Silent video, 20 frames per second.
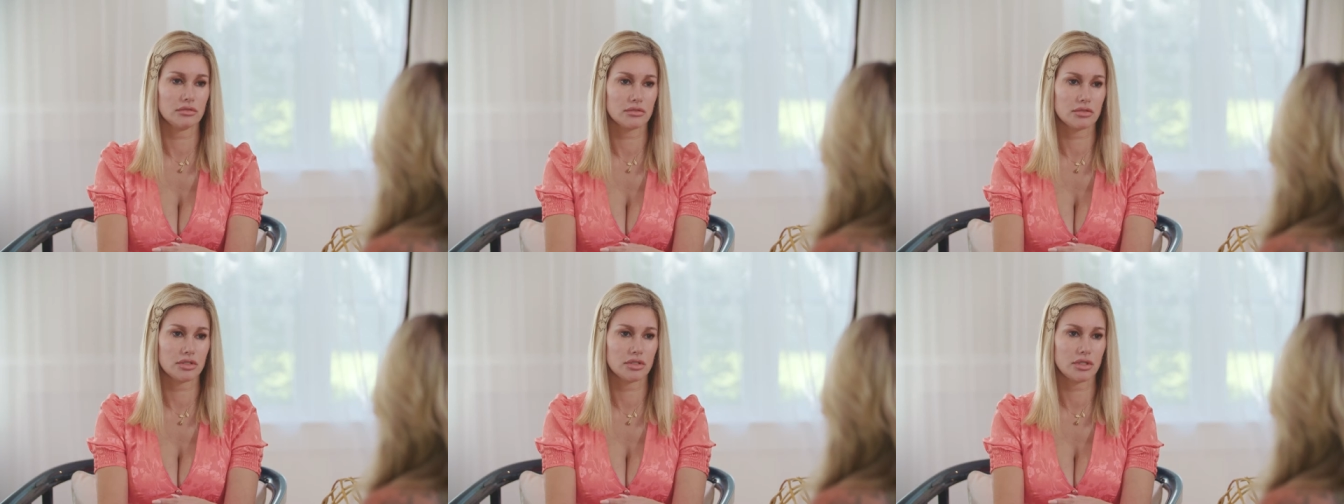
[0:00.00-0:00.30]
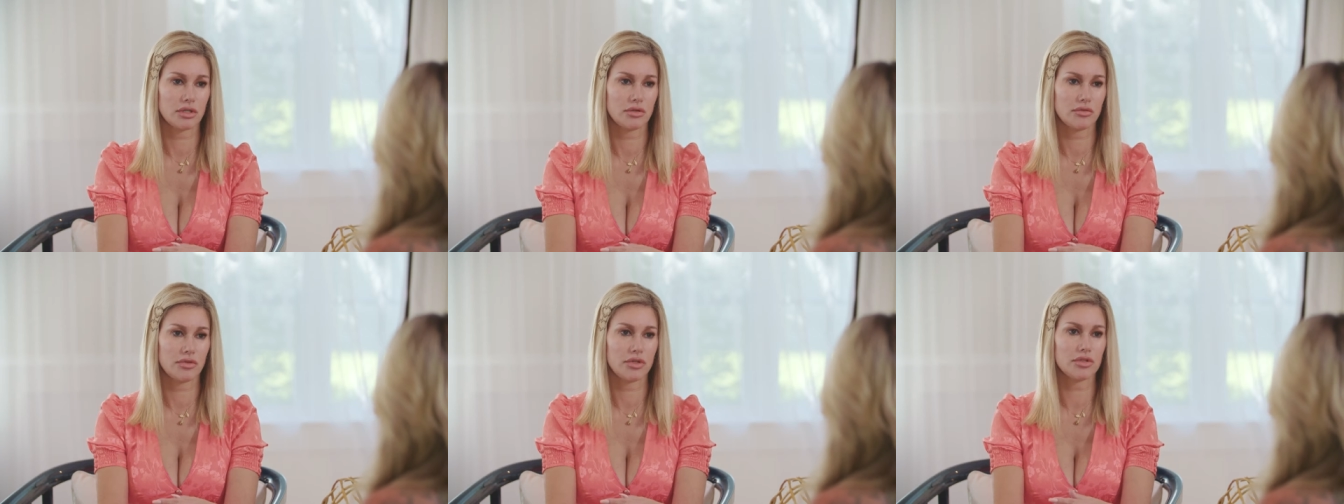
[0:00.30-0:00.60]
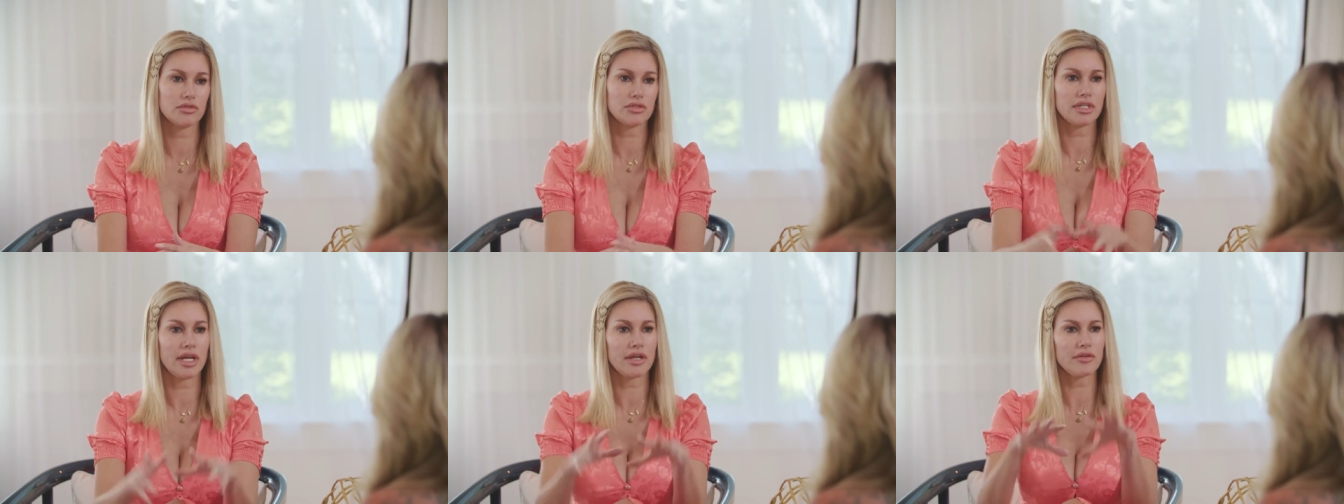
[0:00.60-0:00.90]
So Ugh.
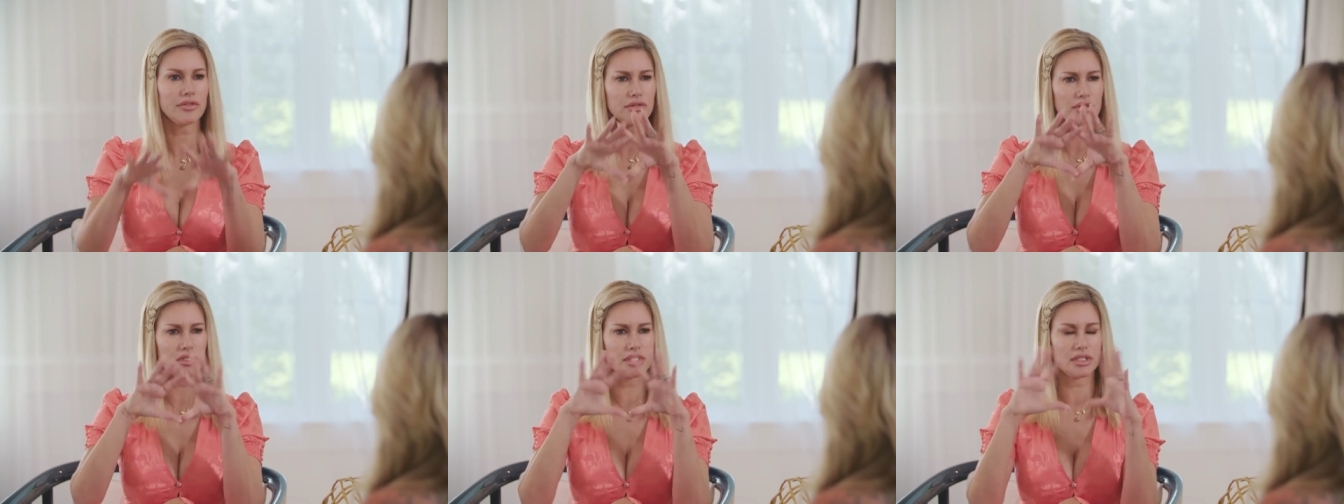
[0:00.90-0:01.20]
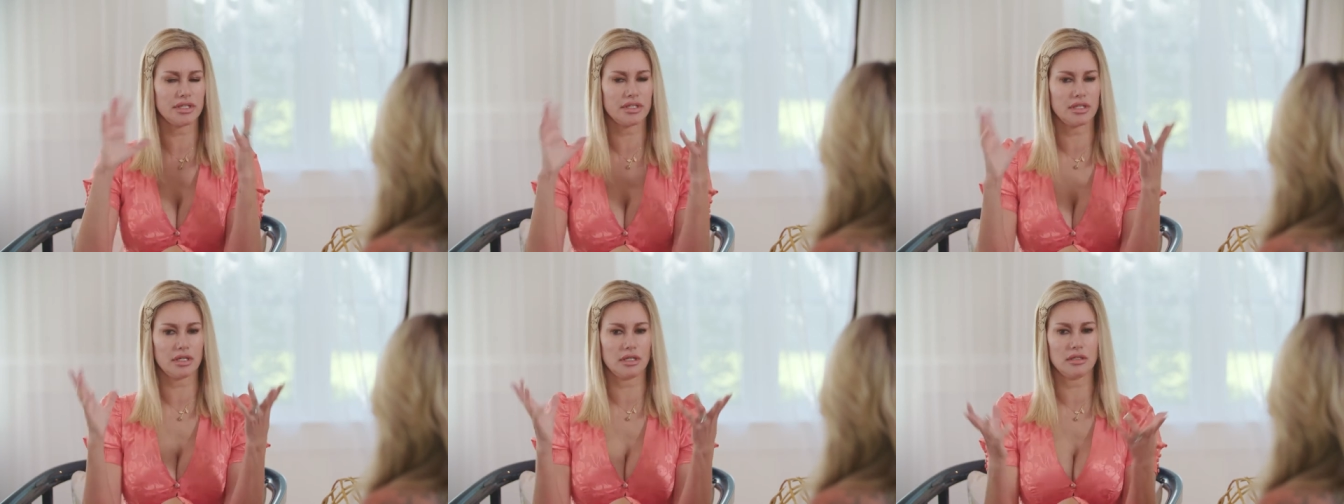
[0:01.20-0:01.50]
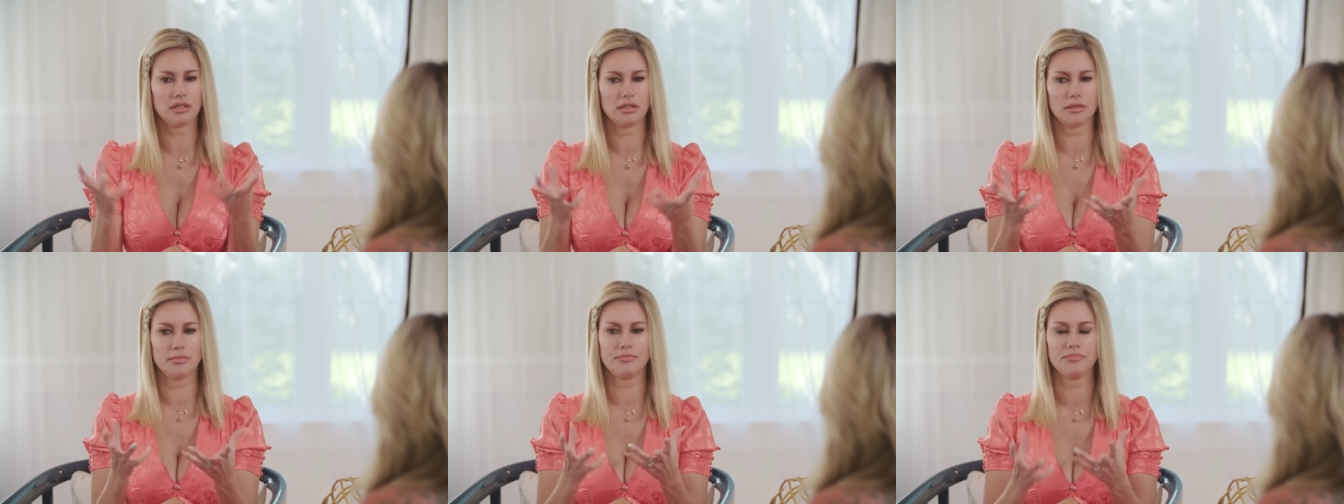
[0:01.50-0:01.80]
there's now there's, like,
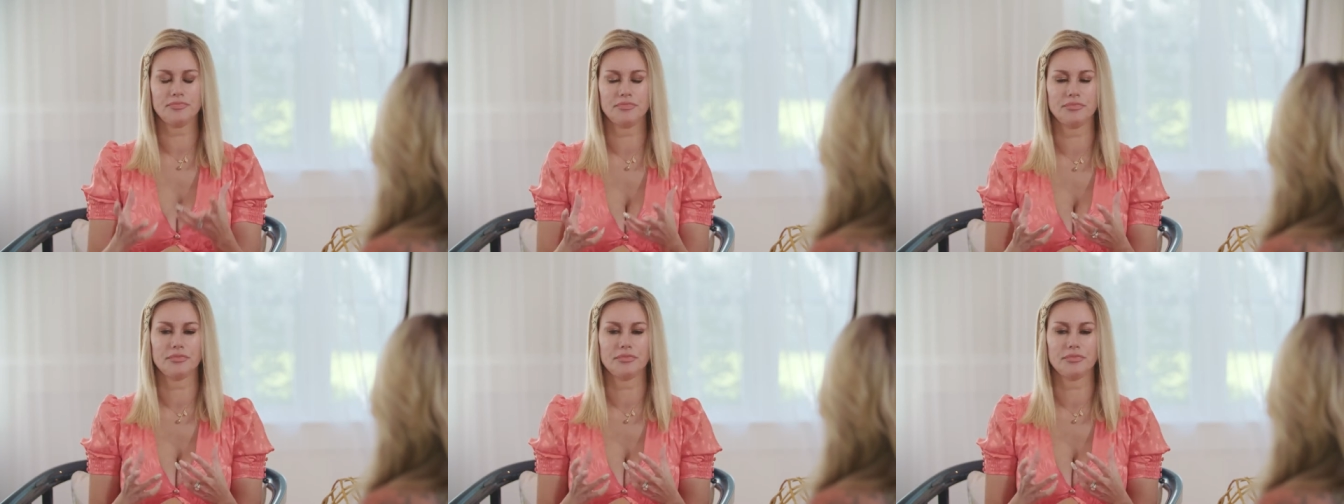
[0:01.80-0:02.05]
um,